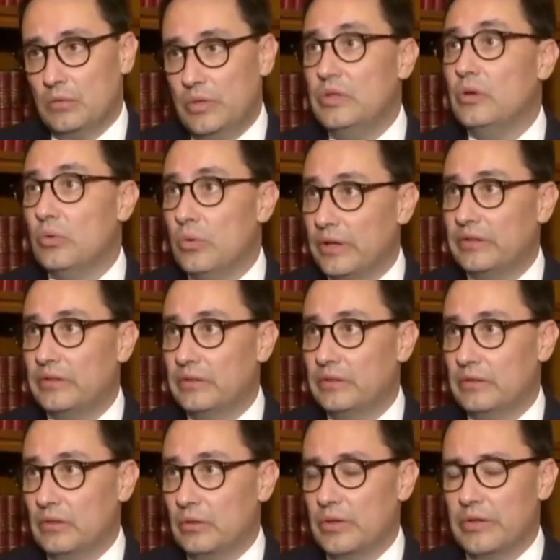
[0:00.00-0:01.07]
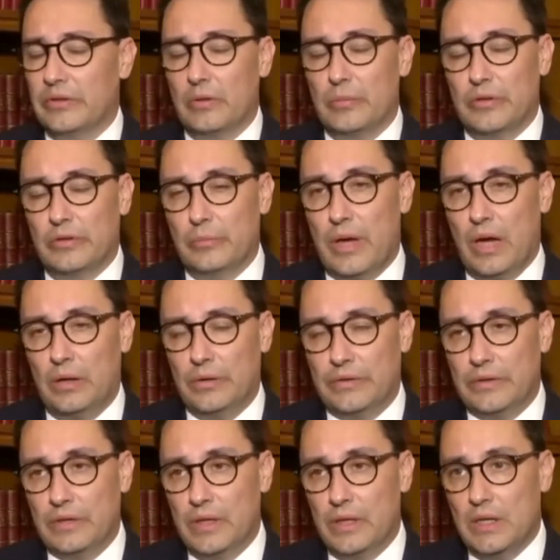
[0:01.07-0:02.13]
We know what terrorism is
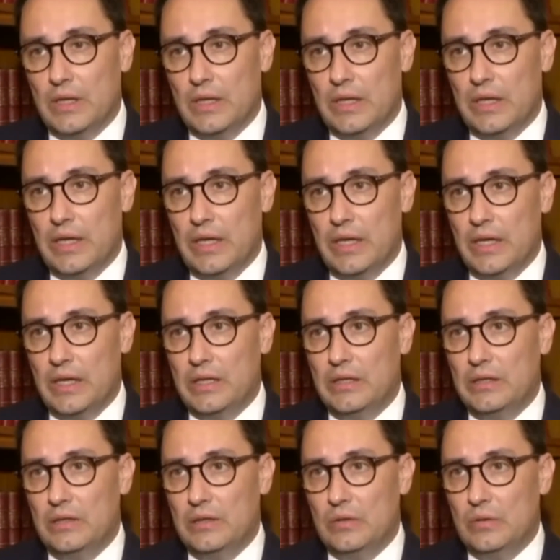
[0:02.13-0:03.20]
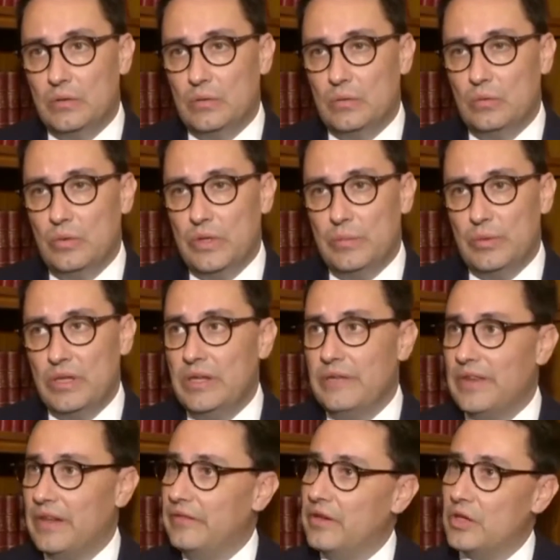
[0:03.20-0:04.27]
about, and we
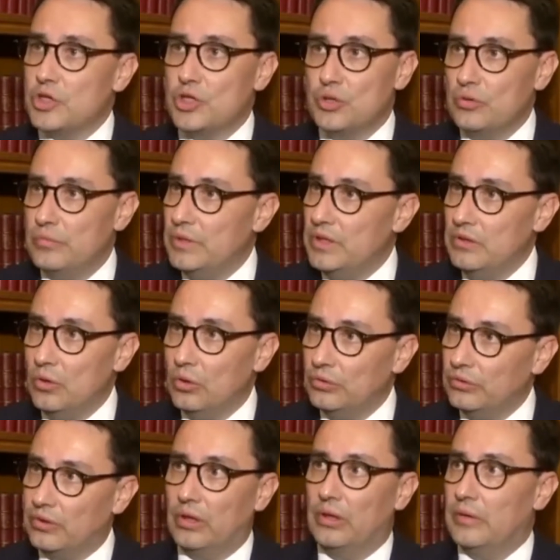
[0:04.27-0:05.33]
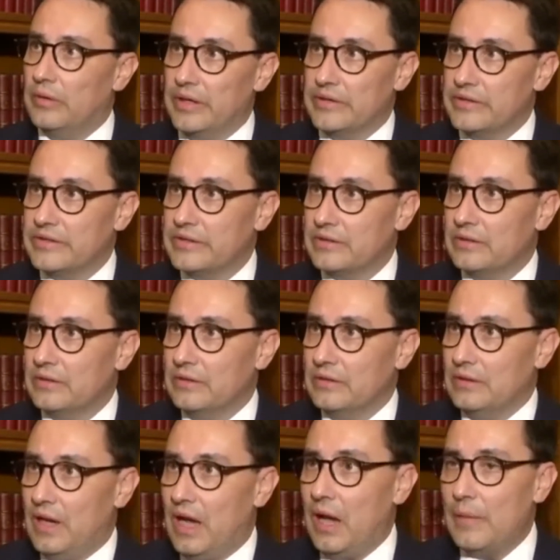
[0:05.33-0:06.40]
believe that there should be no tolerance,
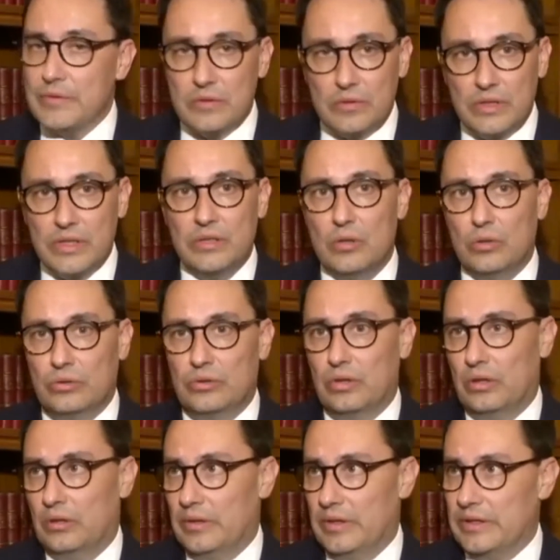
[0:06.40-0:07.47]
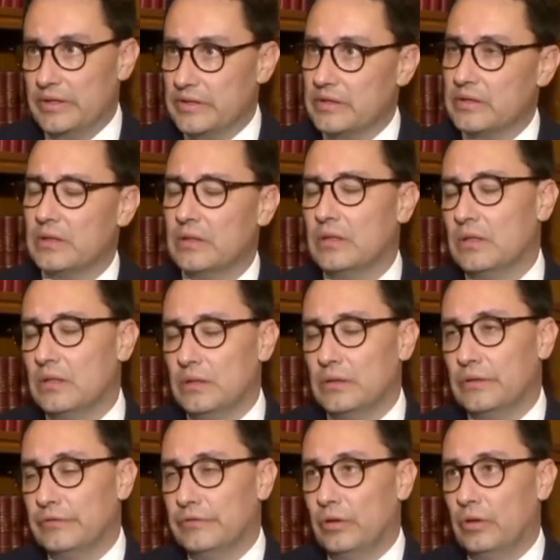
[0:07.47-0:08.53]
absolutely no tolerance uh,
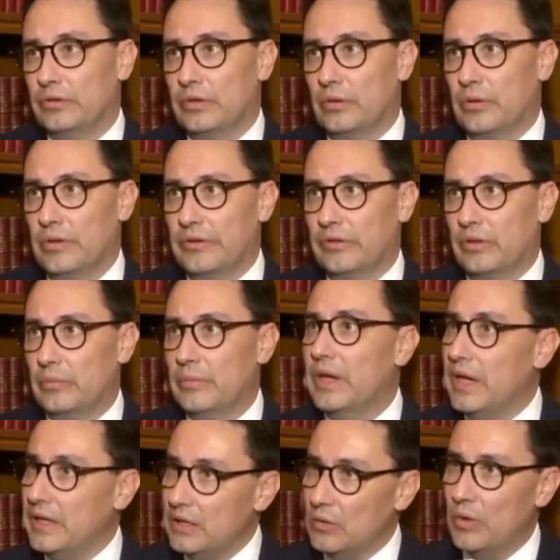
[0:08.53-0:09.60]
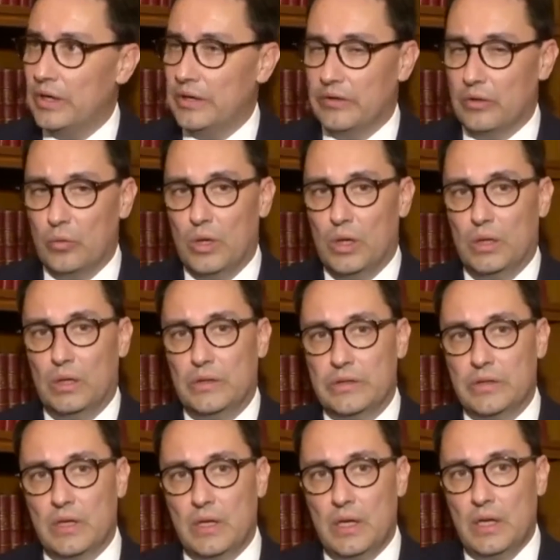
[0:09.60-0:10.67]
for terrorism anywhere in the world.